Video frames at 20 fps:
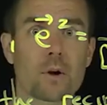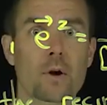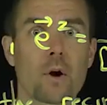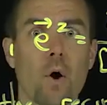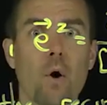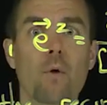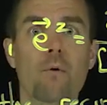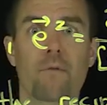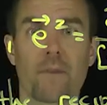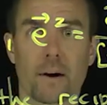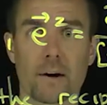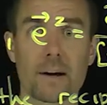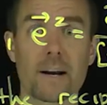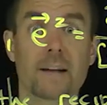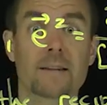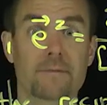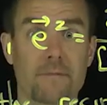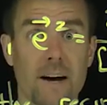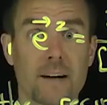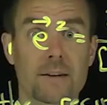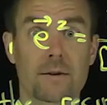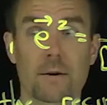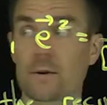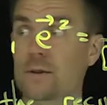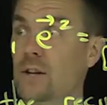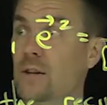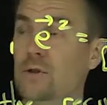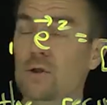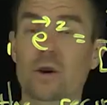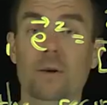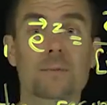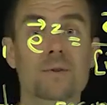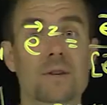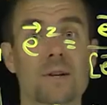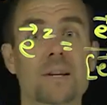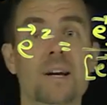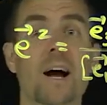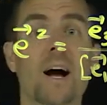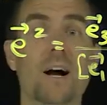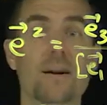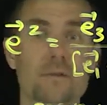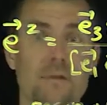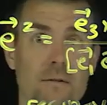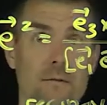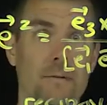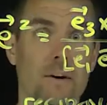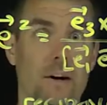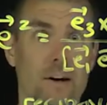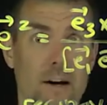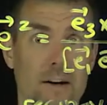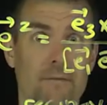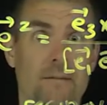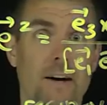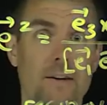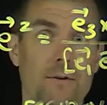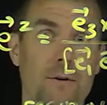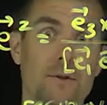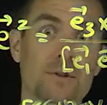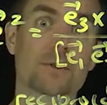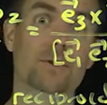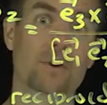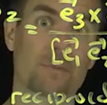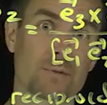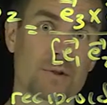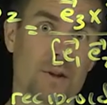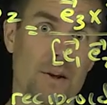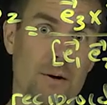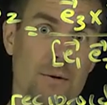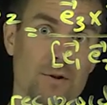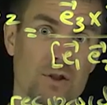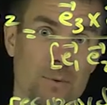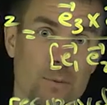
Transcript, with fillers: for the covariant vectors in terms of the contravariant vectors in terms of their